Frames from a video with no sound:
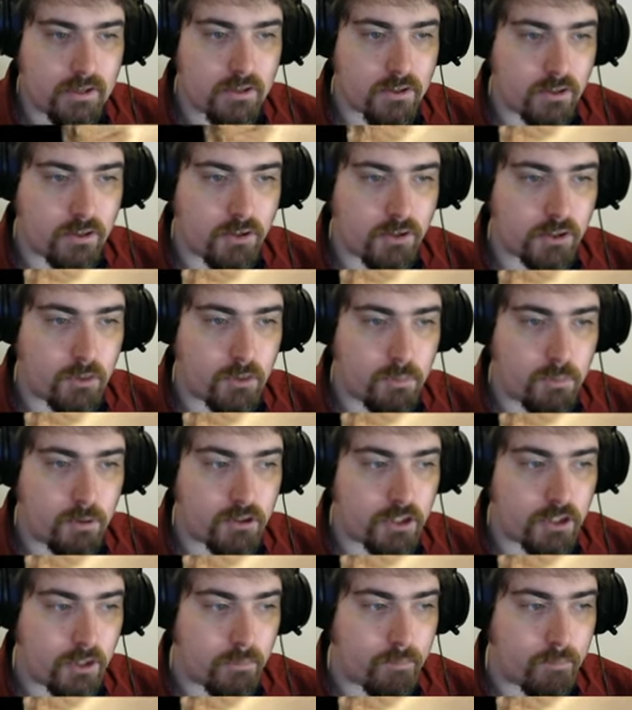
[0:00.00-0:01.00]
is also
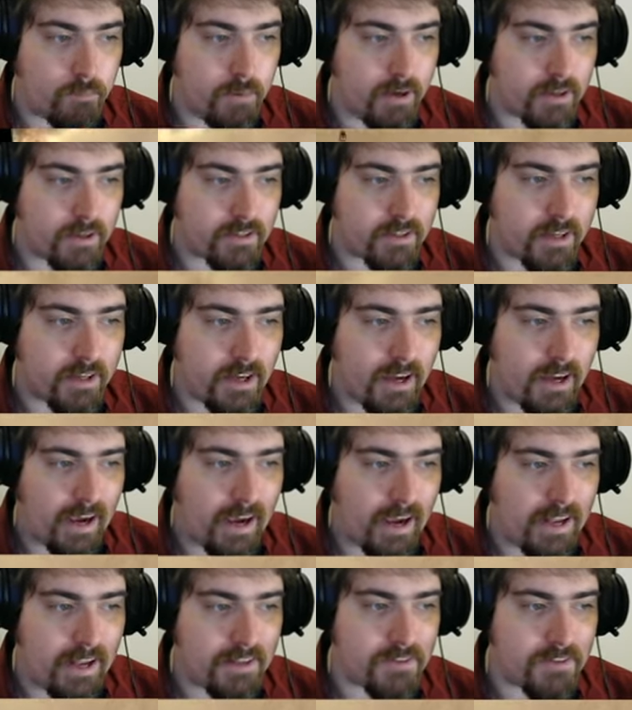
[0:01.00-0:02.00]
pushing, but
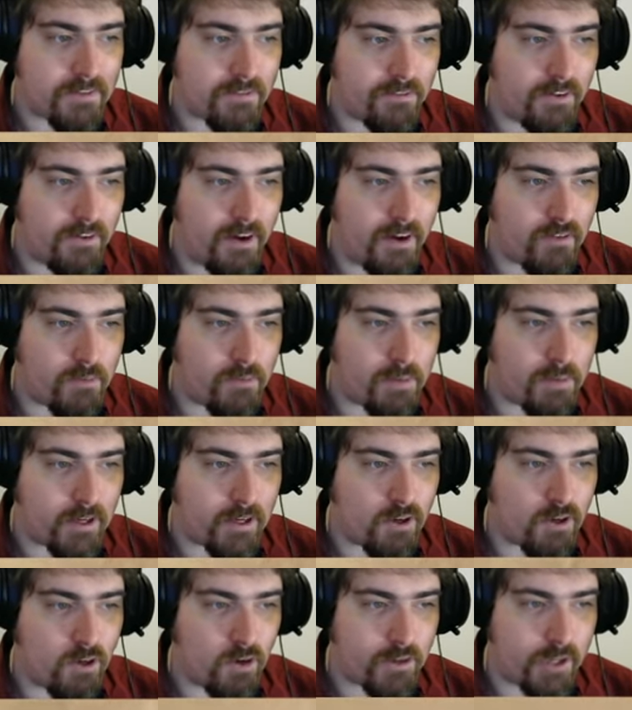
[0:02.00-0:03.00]
has Furfa been
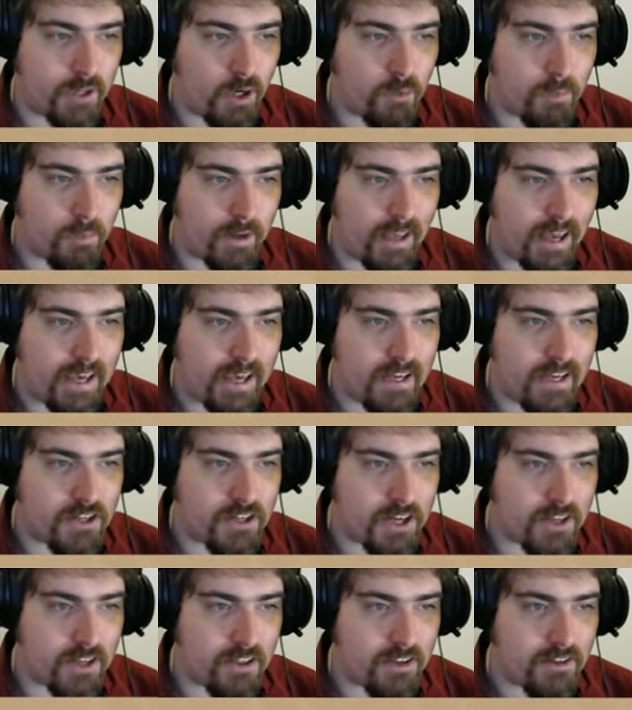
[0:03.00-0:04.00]
caught out by A
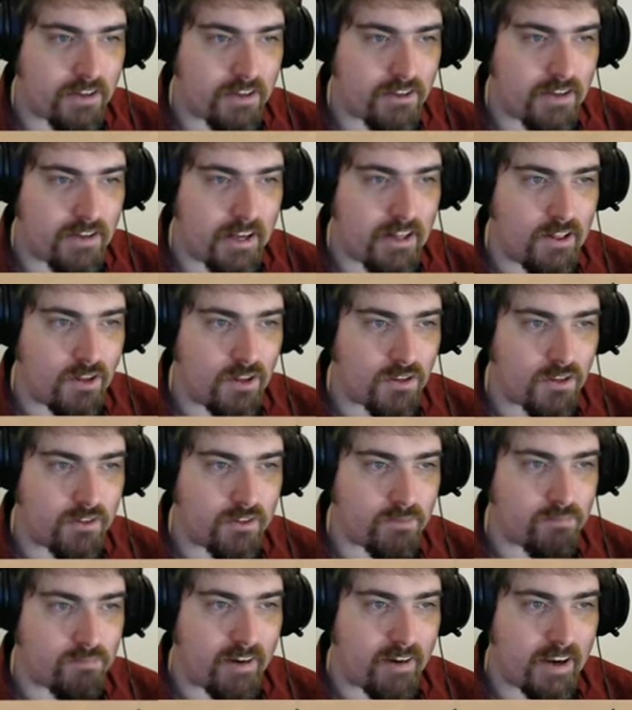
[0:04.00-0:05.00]
J? This is a lot
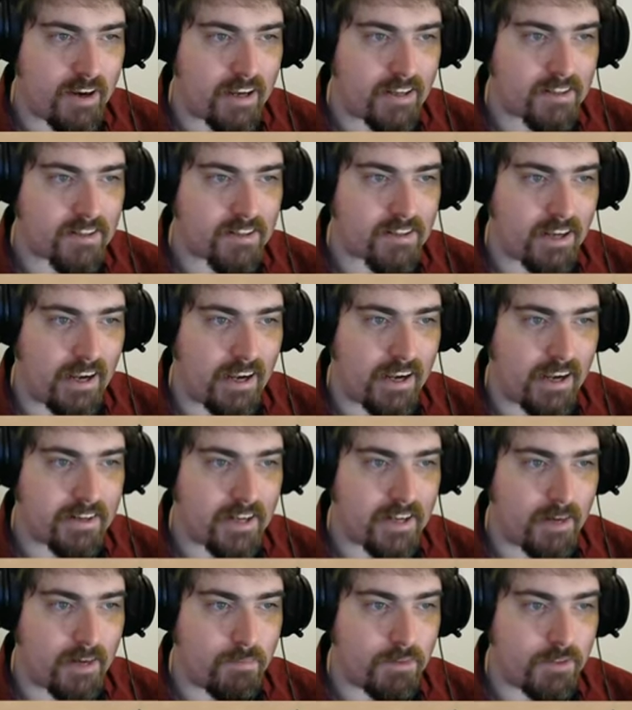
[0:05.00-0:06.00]
of bricks and a
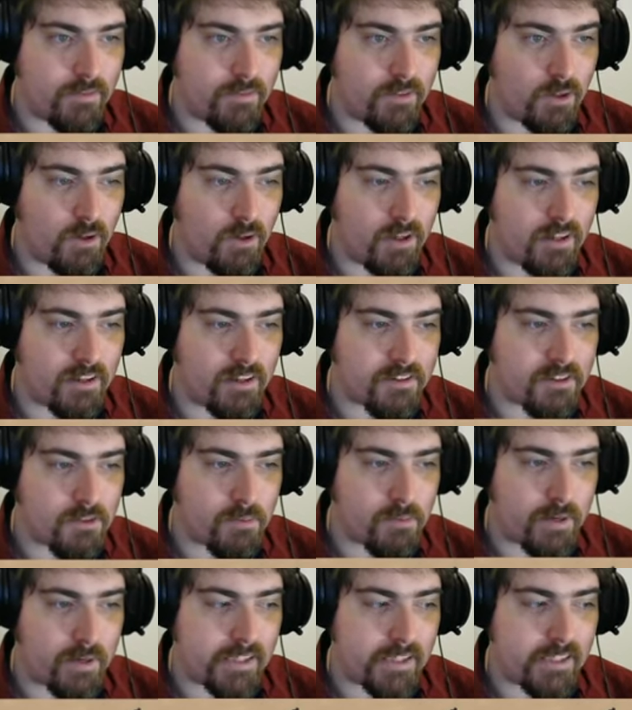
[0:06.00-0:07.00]
couple of loyalists as
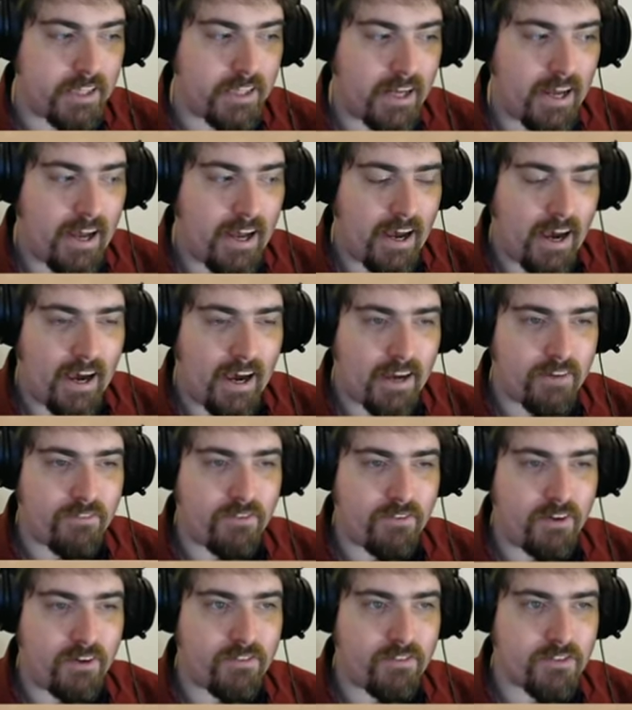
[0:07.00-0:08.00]
well, and
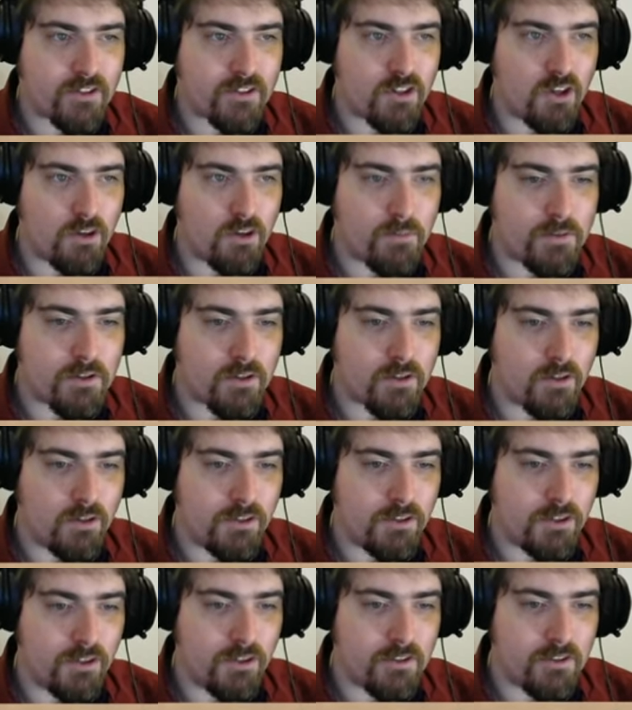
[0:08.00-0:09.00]
Furfa's comm is
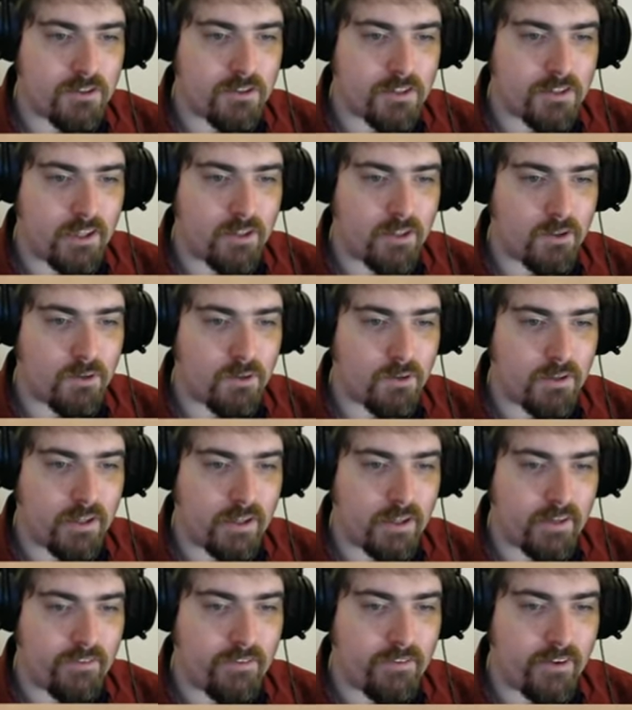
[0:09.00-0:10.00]
all on his own.
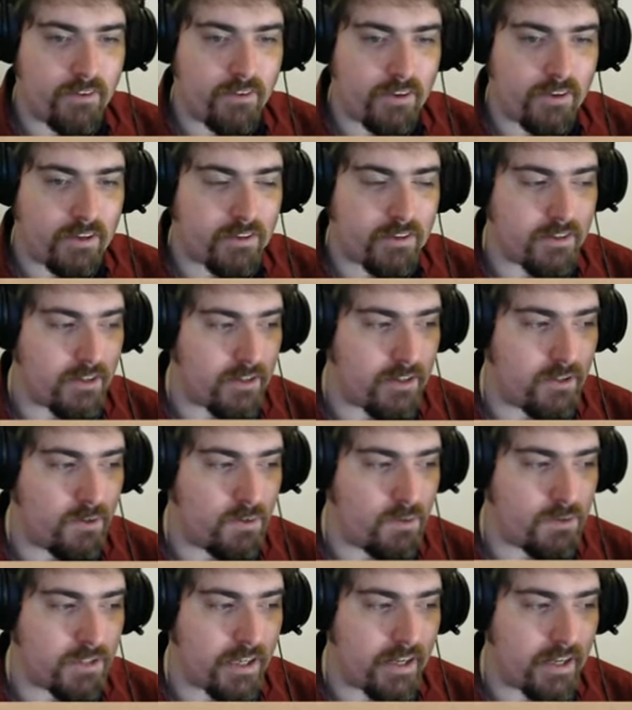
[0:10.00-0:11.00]
Furfa is
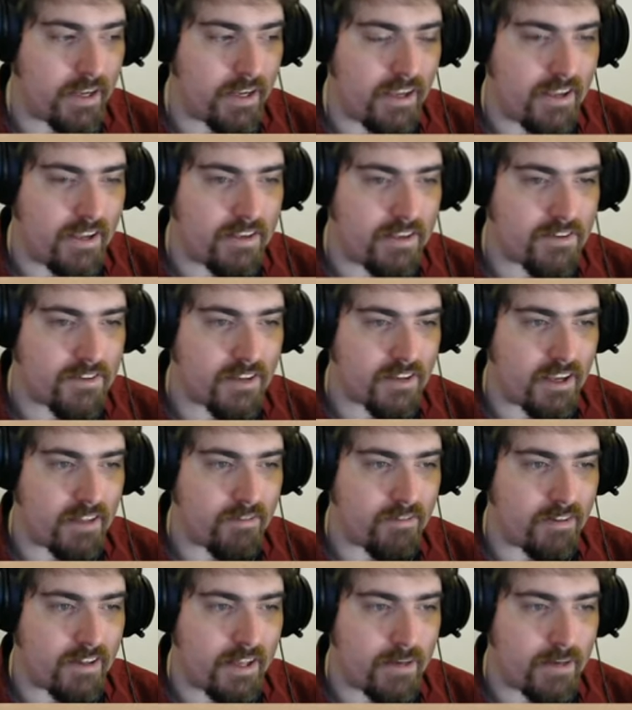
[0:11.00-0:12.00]
losing his T
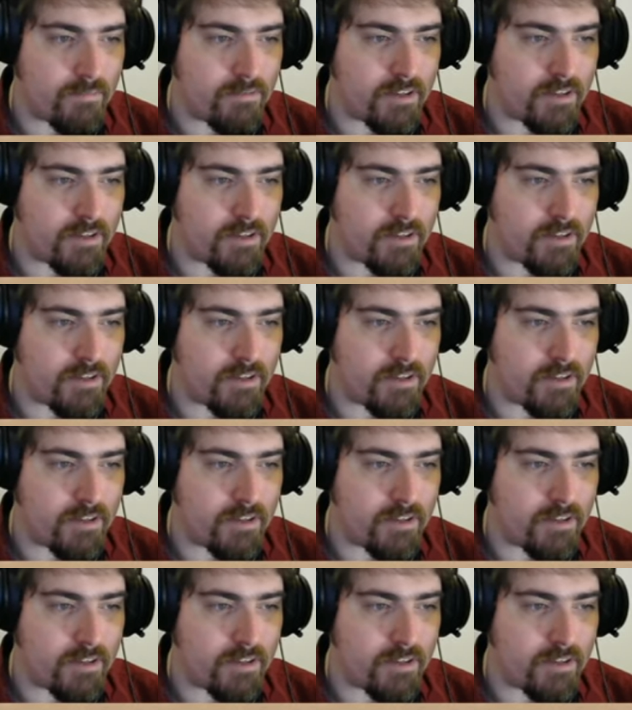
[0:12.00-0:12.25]
P land.